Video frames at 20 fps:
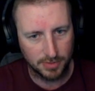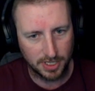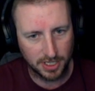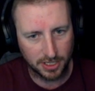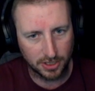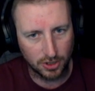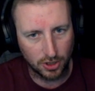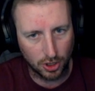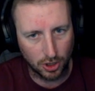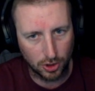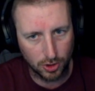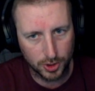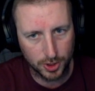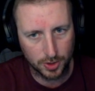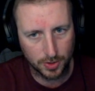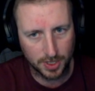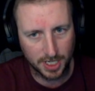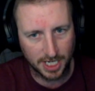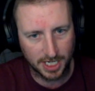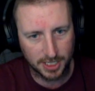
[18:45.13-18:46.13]
You can
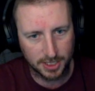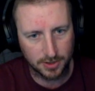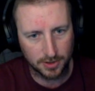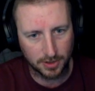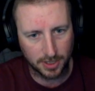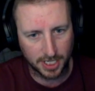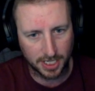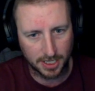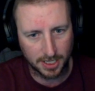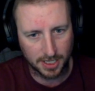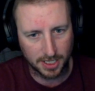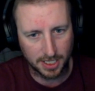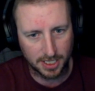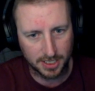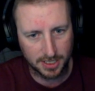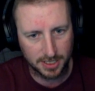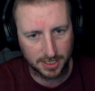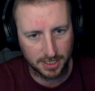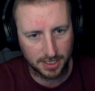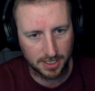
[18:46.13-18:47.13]
also cancel like
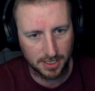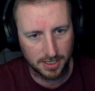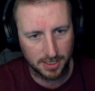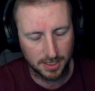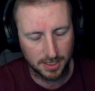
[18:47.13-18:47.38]
this.